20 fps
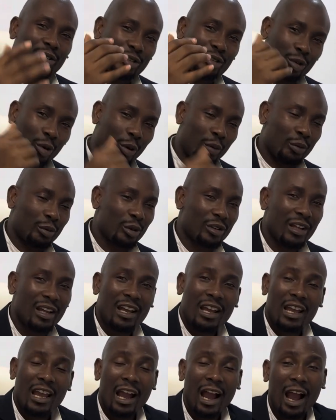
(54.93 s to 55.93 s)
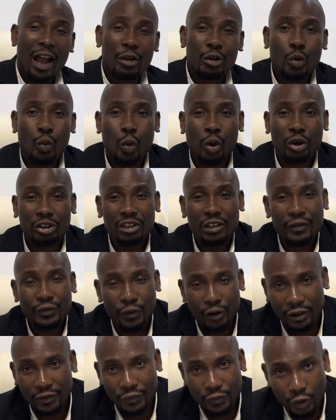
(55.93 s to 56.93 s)
Conclude. Are you watching for
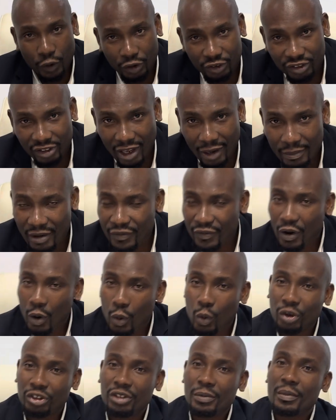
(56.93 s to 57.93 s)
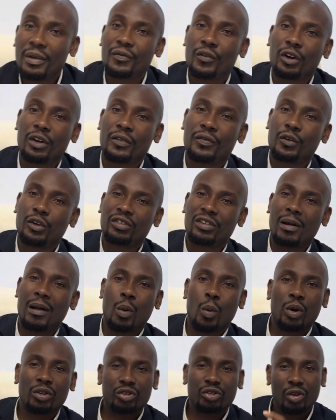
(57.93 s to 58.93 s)
the first time? If you're watching me for the first time, I
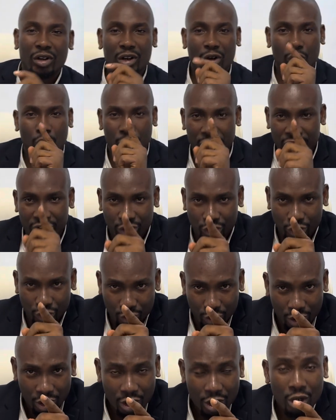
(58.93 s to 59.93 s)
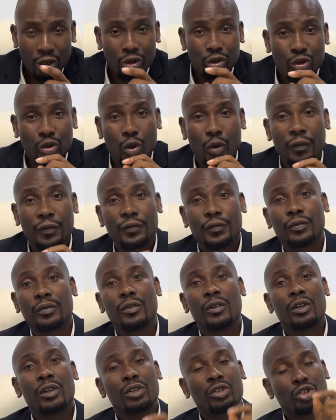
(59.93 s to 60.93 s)
want to encourage you to
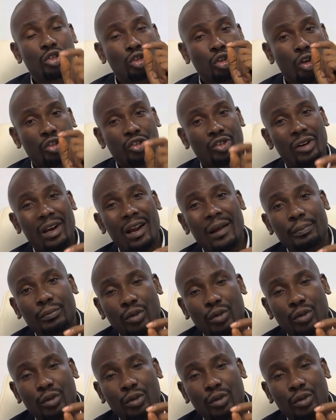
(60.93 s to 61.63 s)
subscribe